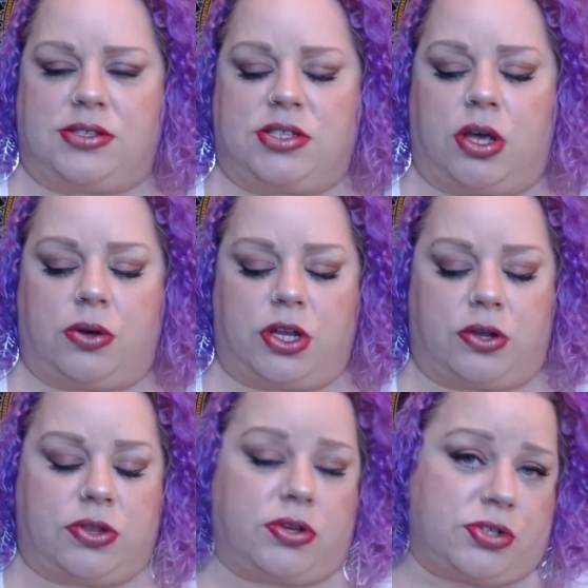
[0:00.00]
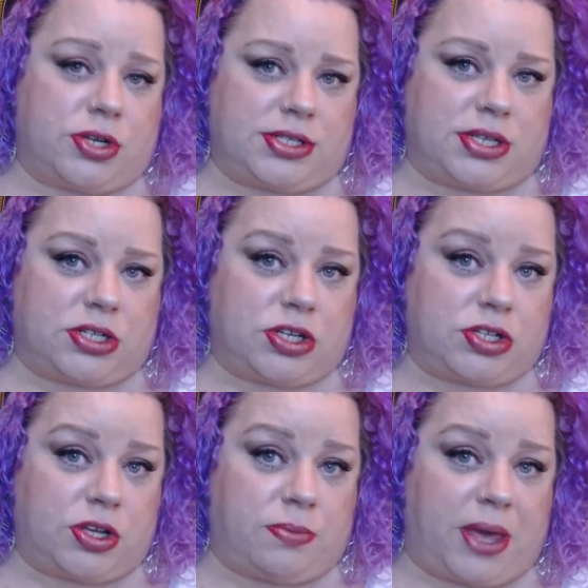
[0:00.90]
So, those are
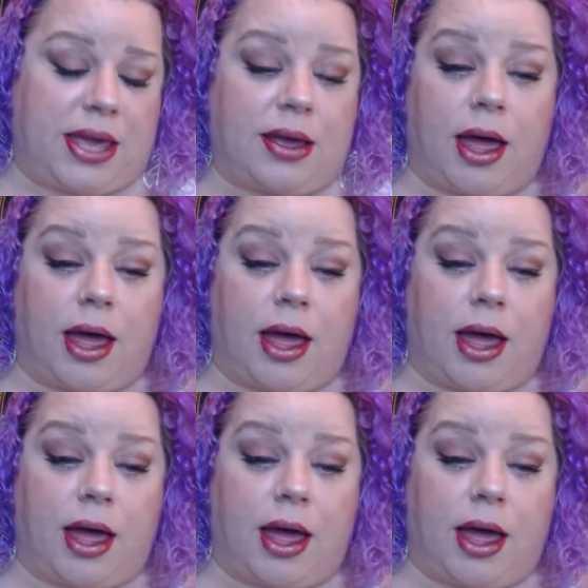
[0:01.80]
decisions you make.